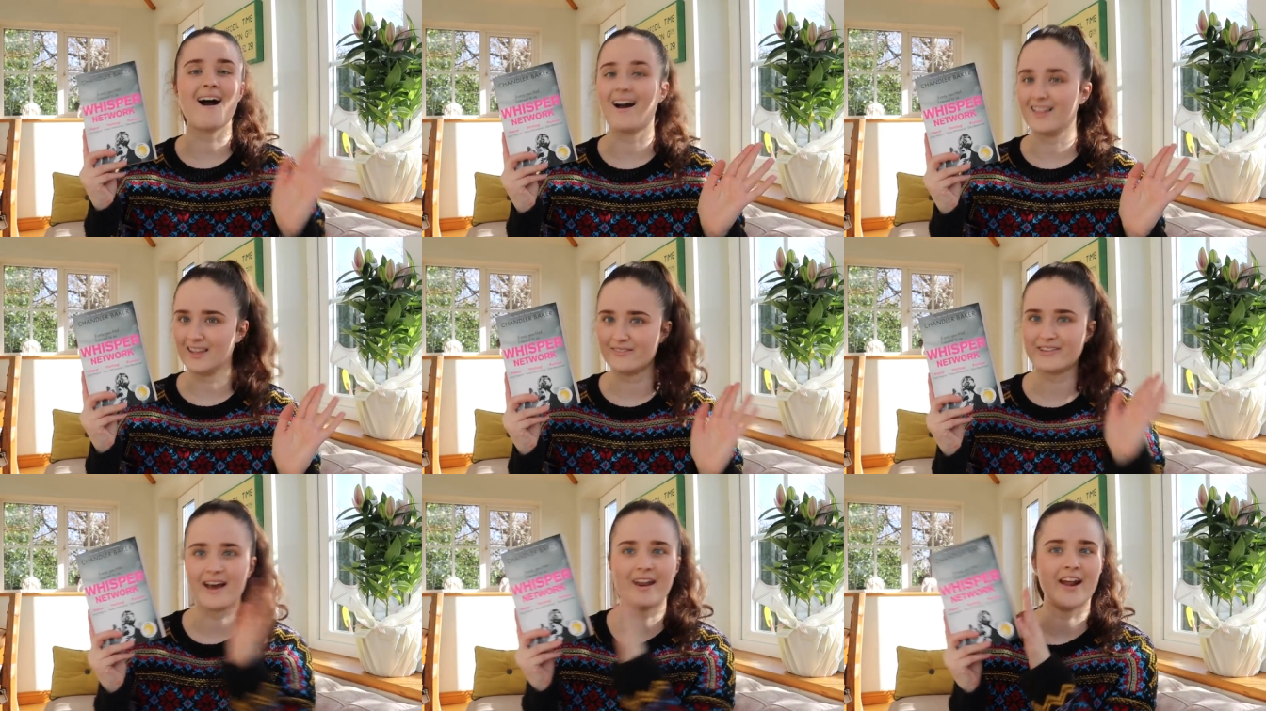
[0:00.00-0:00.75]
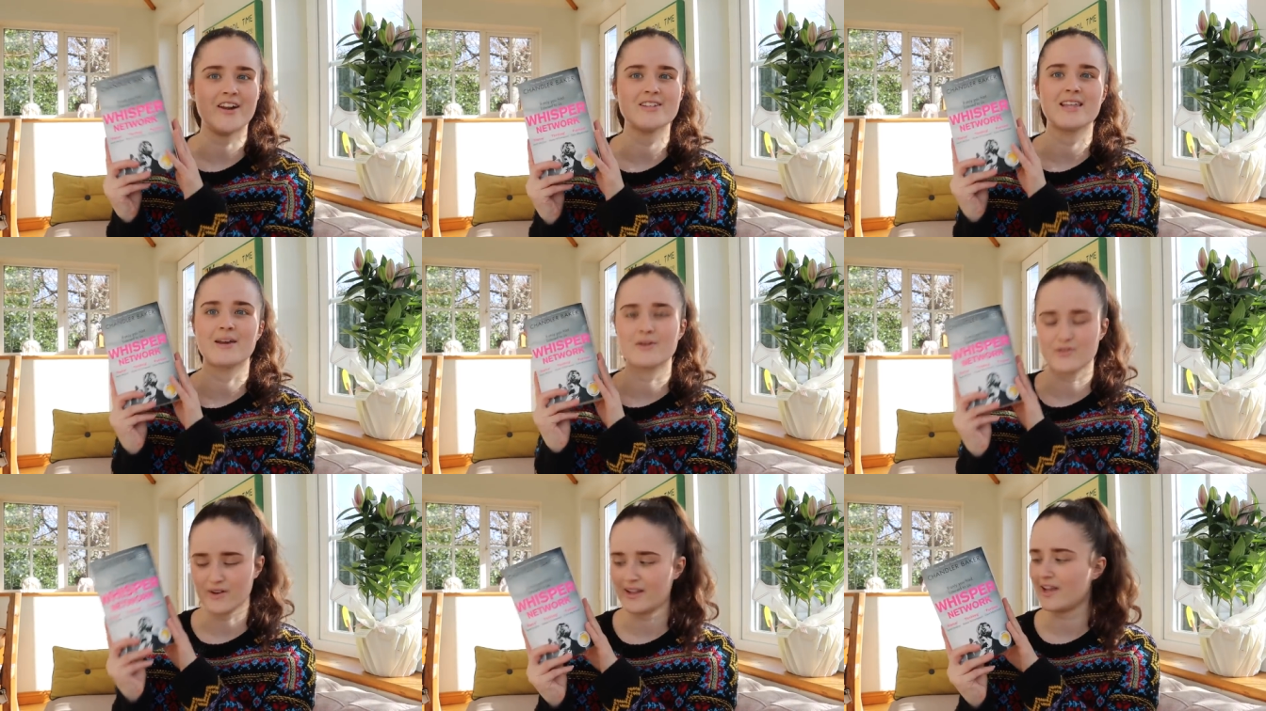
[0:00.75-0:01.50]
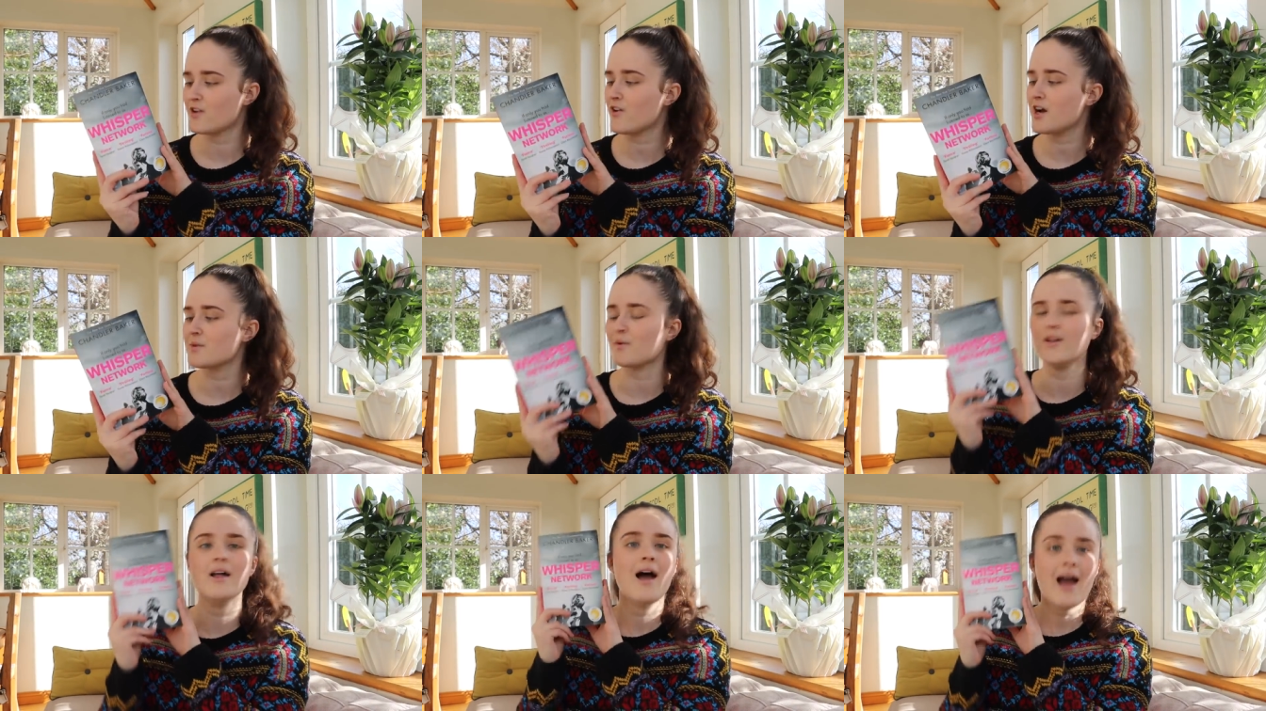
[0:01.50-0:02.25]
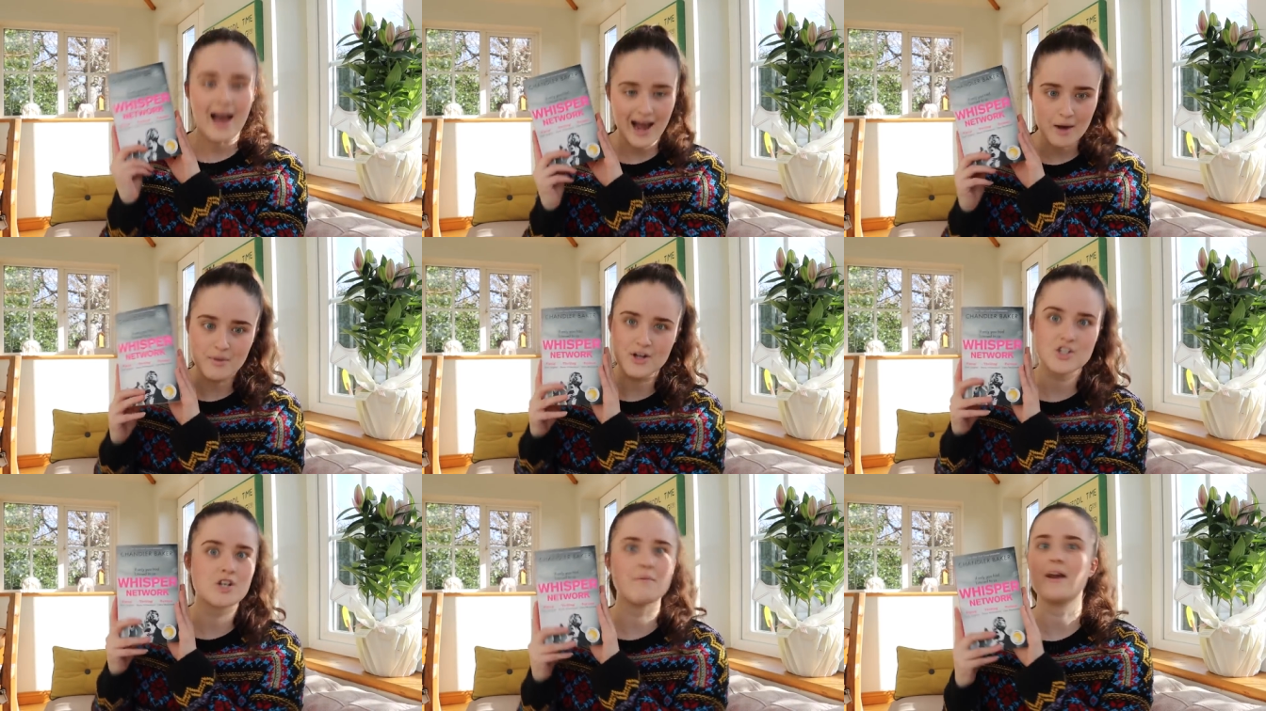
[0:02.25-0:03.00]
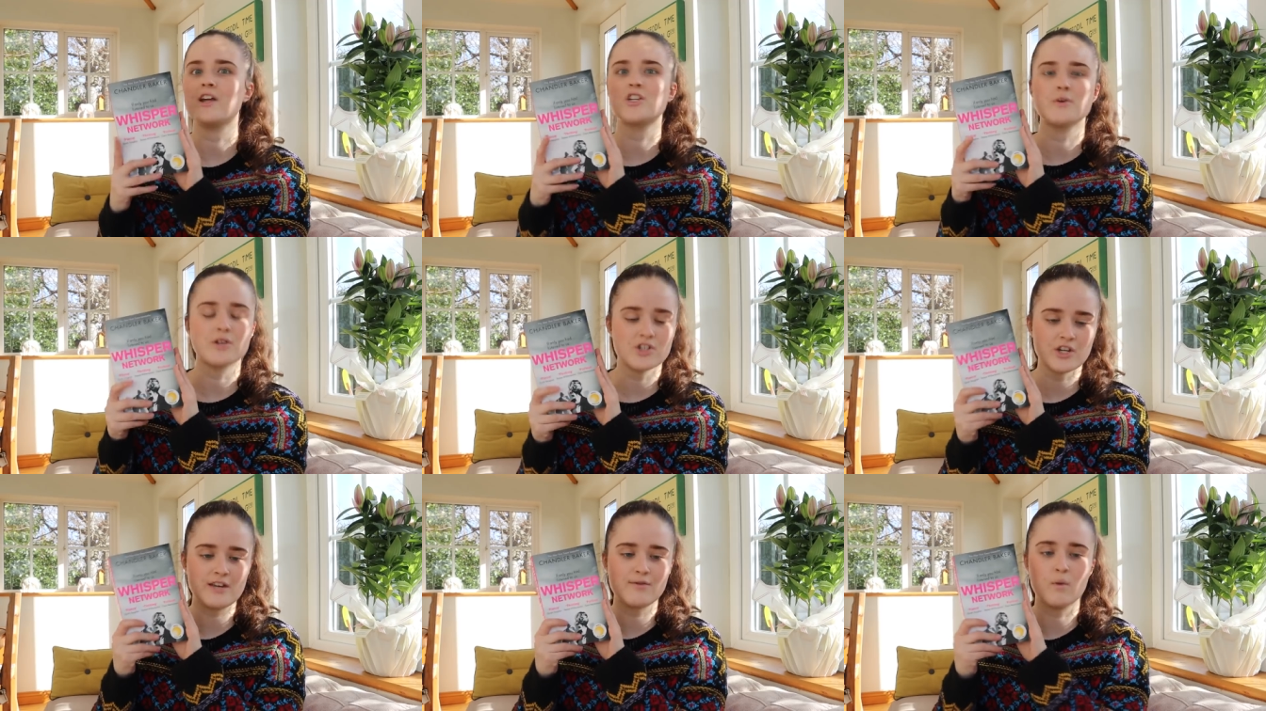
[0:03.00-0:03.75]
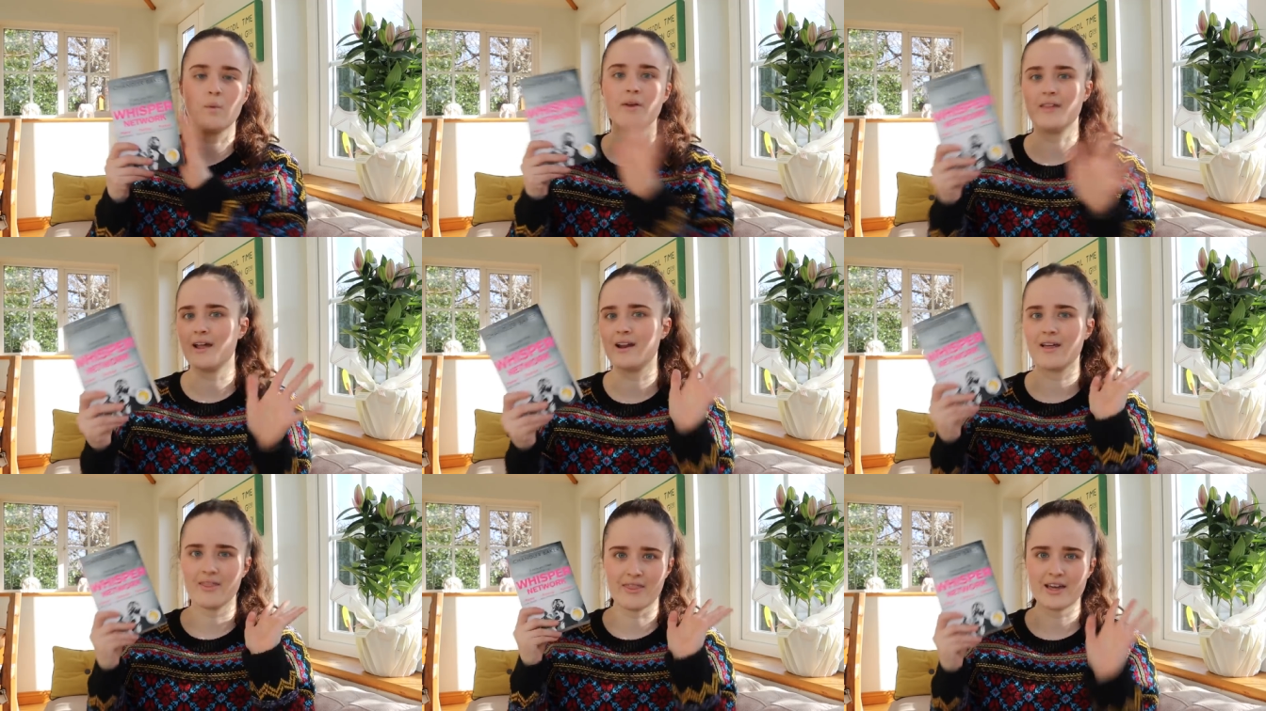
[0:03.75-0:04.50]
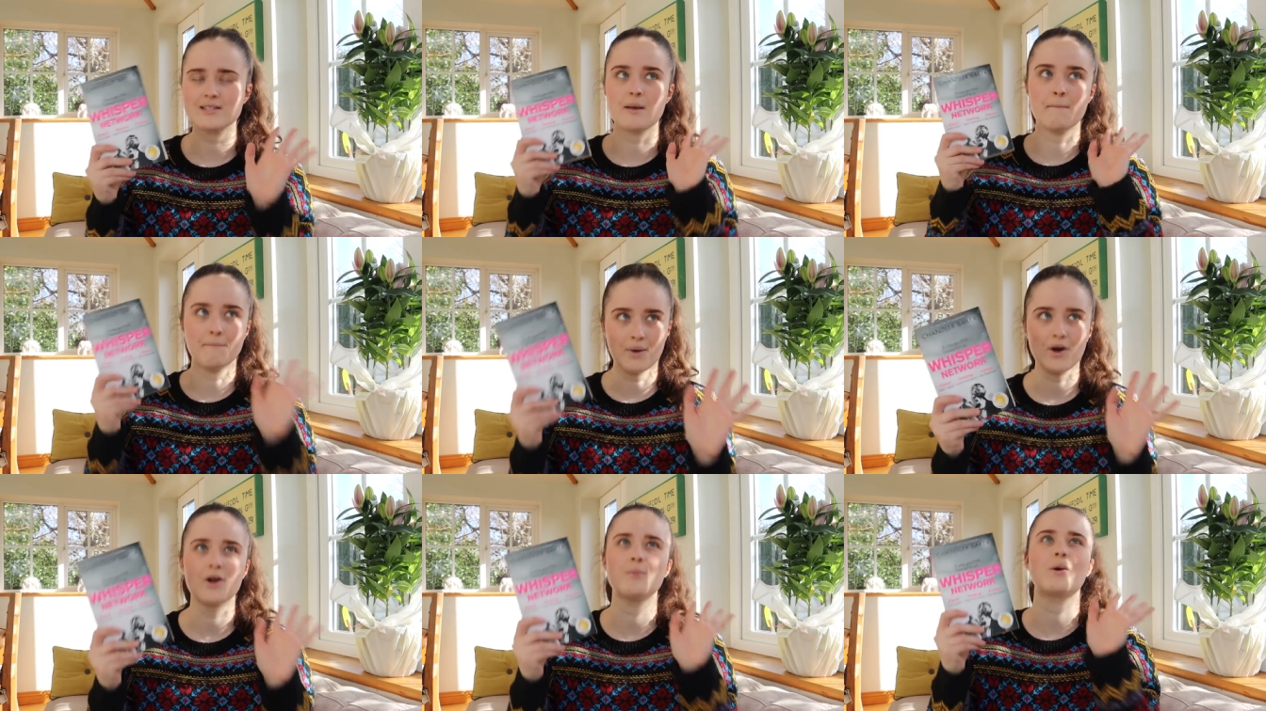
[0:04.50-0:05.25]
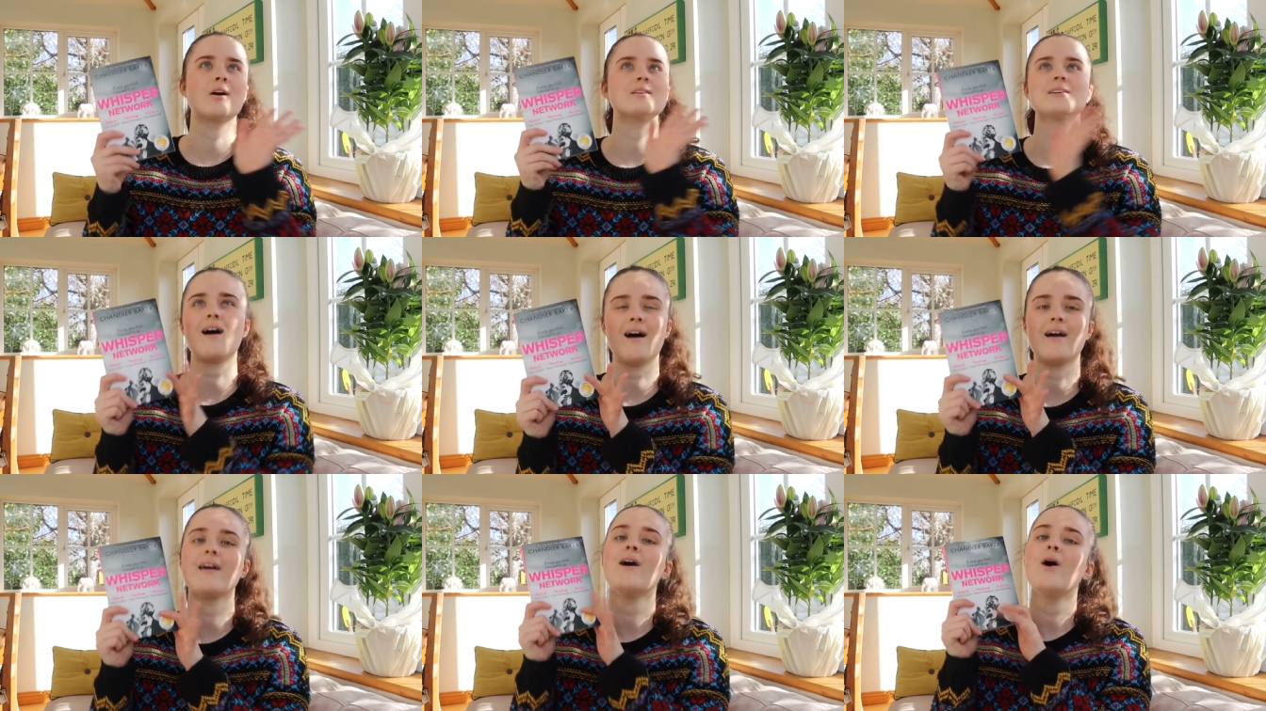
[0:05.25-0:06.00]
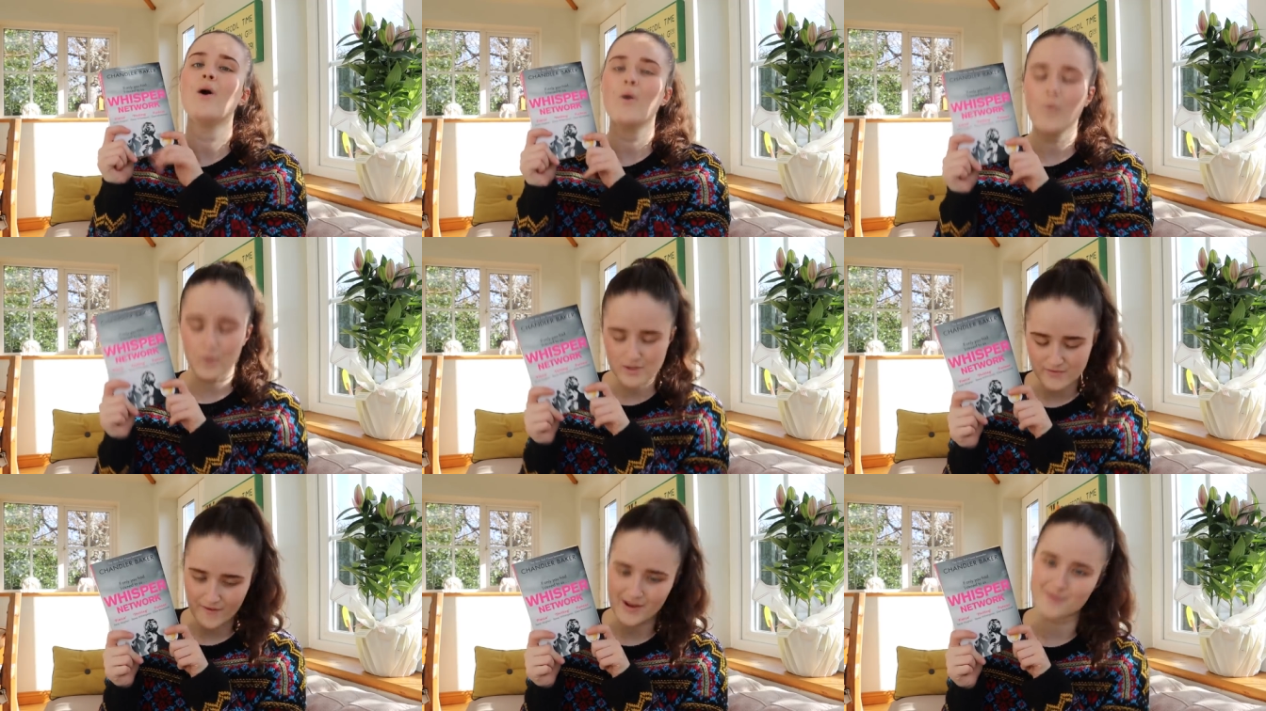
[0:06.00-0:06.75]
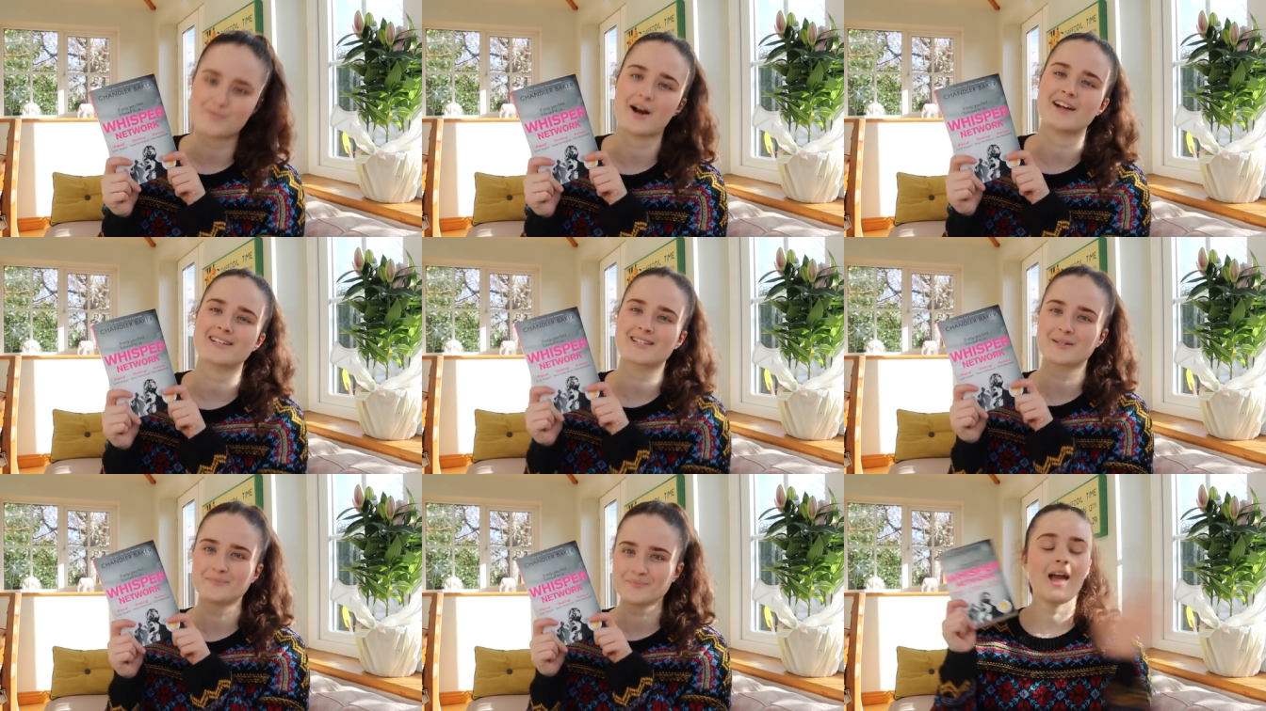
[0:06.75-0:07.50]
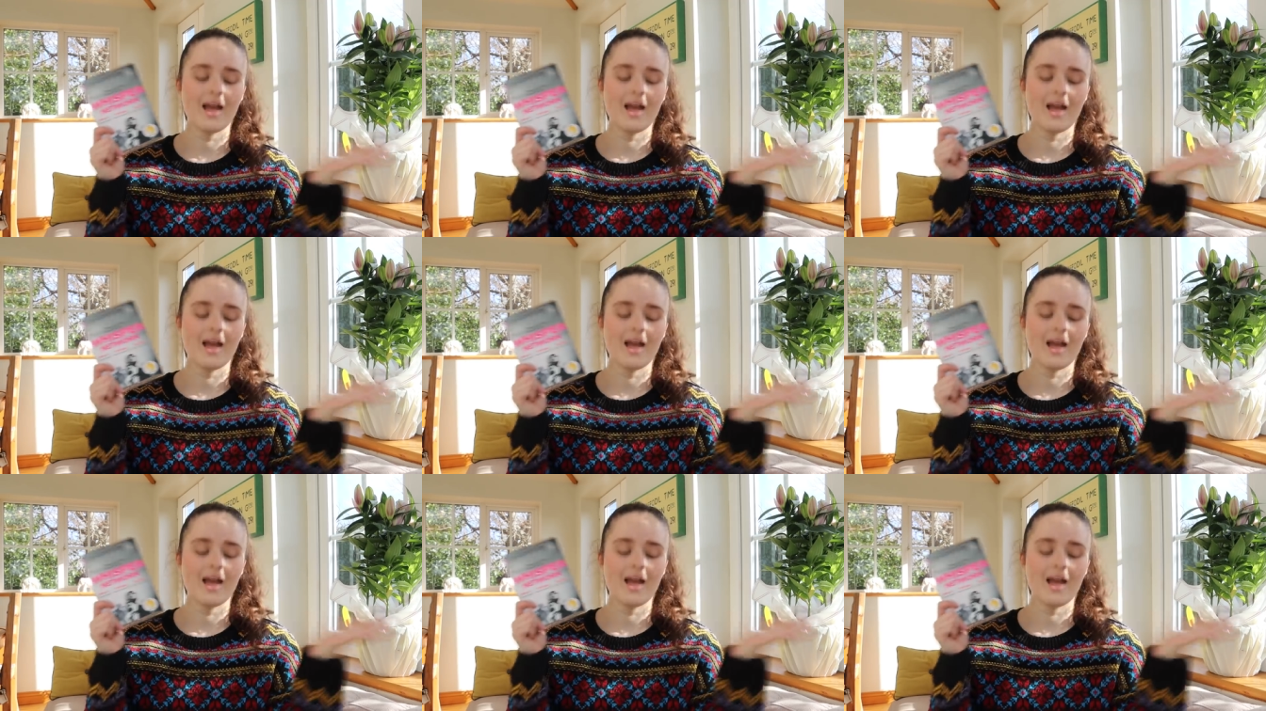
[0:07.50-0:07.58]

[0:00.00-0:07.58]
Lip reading: I loved it, and I just think it was really incredible how much she managed to achieve within this book, because I was very impressed.